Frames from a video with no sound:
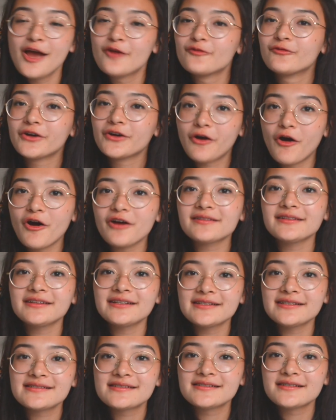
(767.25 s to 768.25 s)

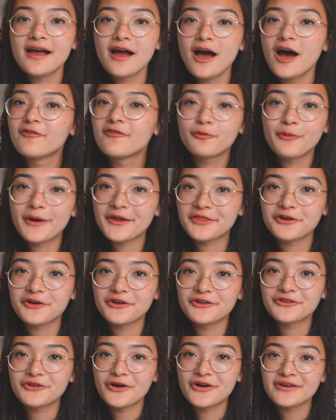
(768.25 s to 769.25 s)
regardless of whether
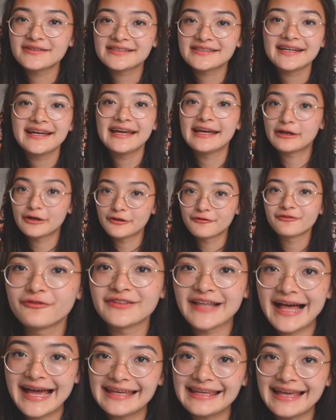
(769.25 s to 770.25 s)
or not it could
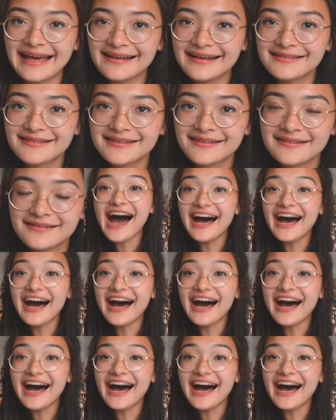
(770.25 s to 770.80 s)
fly yet.